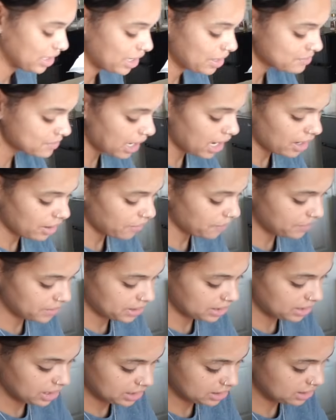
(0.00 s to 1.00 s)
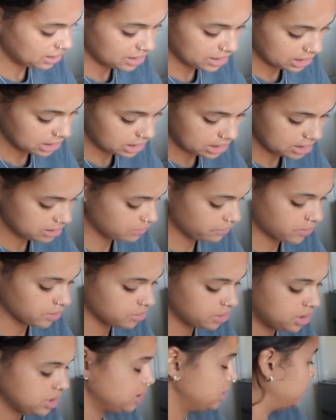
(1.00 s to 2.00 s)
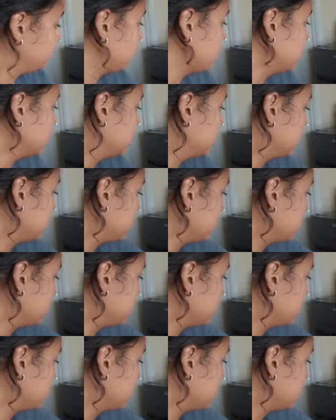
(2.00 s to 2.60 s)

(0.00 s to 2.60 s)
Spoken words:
I'm not opening nothing else from Shein right now.